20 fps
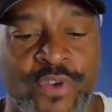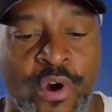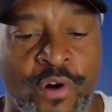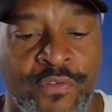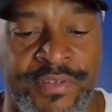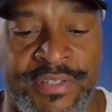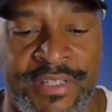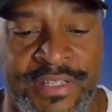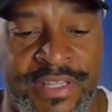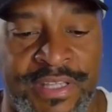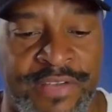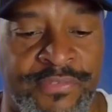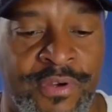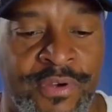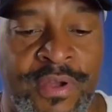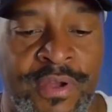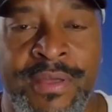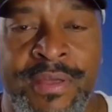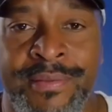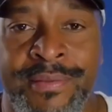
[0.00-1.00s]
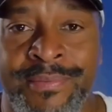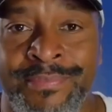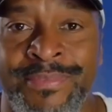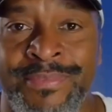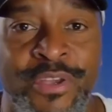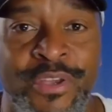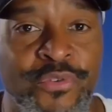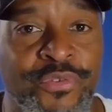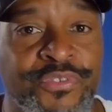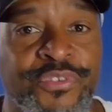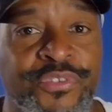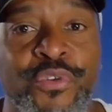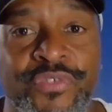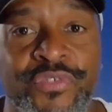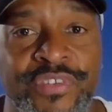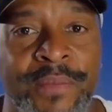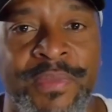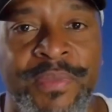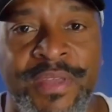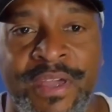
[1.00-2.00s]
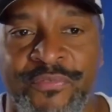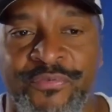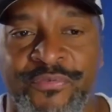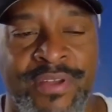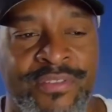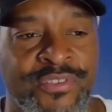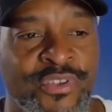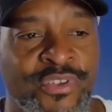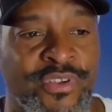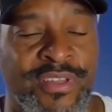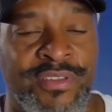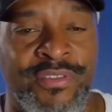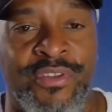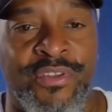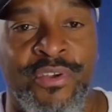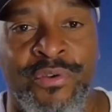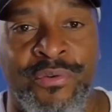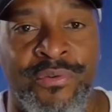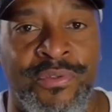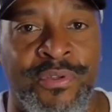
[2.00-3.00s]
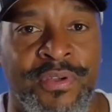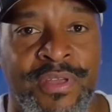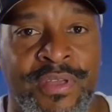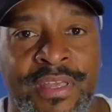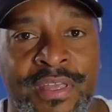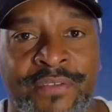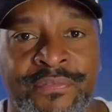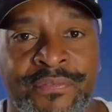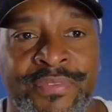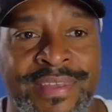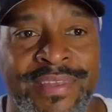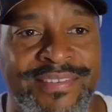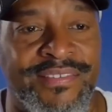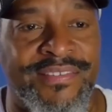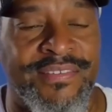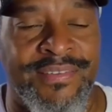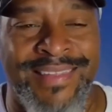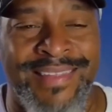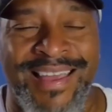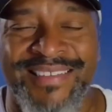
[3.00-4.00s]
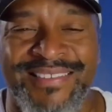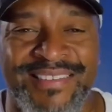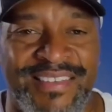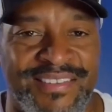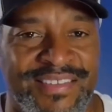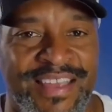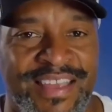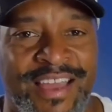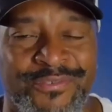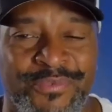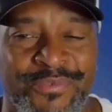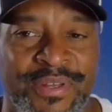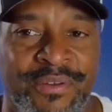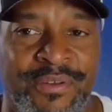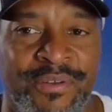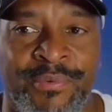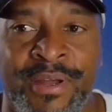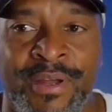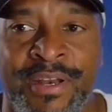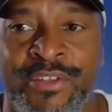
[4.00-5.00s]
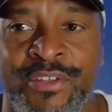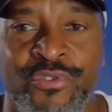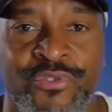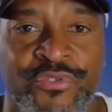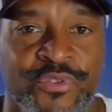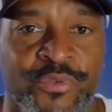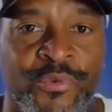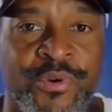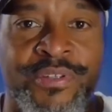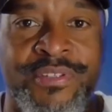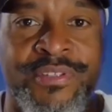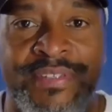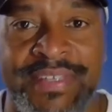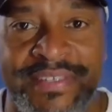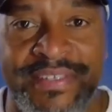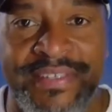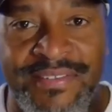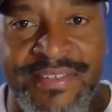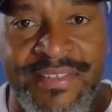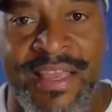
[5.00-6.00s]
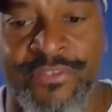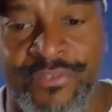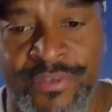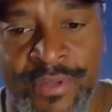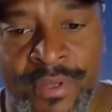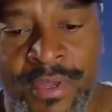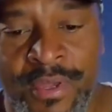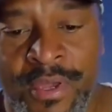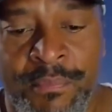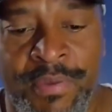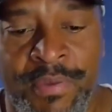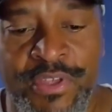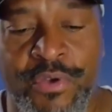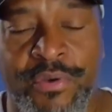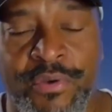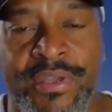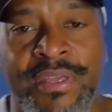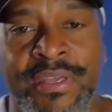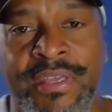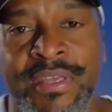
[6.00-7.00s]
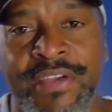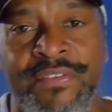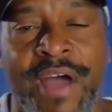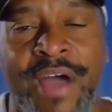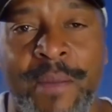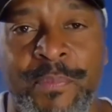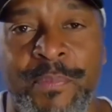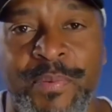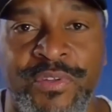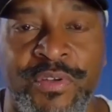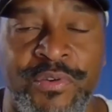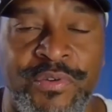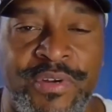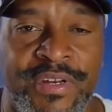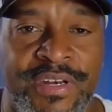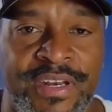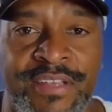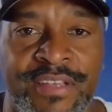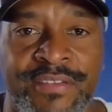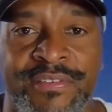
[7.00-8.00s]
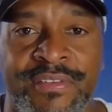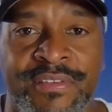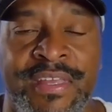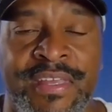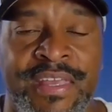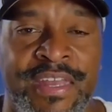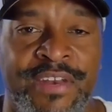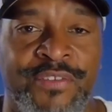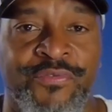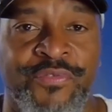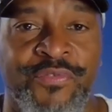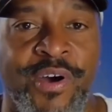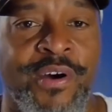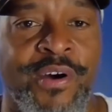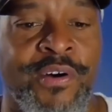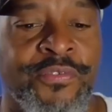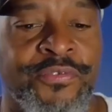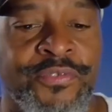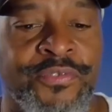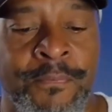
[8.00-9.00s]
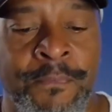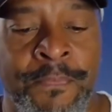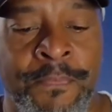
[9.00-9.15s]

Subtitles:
Over deliver. Do something up front. You can give not discounts. We don't want to use the word discounts, but you can give opportunities to get involved.